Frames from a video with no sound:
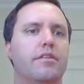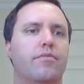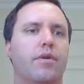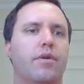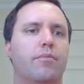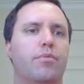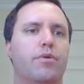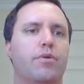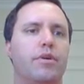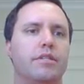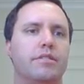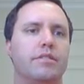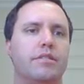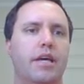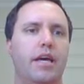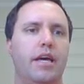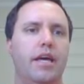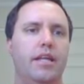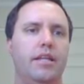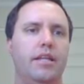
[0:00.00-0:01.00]

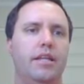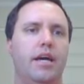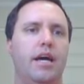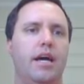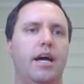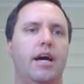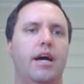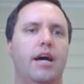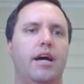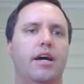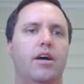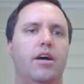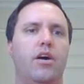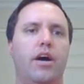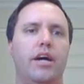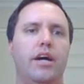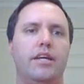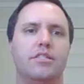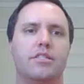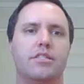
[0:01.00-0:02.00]
1.10,
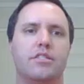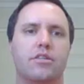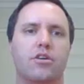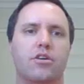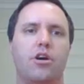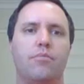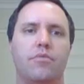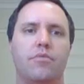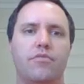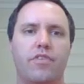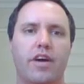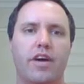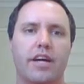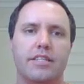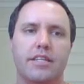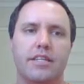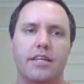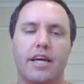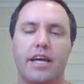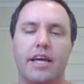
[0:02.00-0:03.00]
highest common
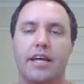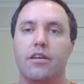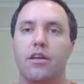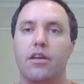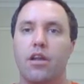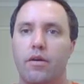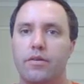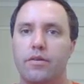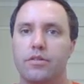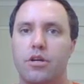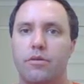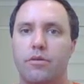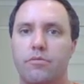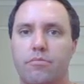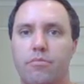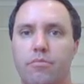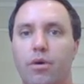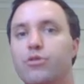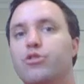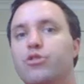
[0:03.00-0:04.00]
factor and lowest
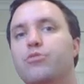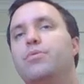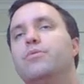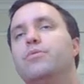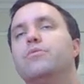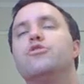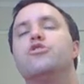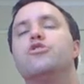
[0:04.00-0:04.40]
common multiple.